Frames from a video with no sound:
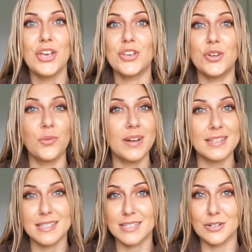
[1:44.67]
You don't
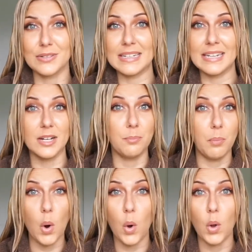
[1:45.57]
necessarily need a
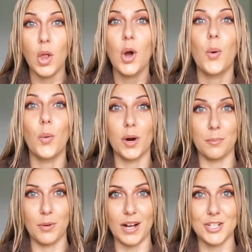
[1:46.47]
bowl or a
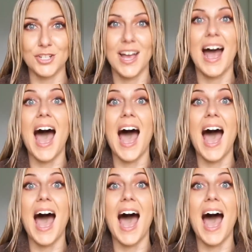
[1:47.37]
brush.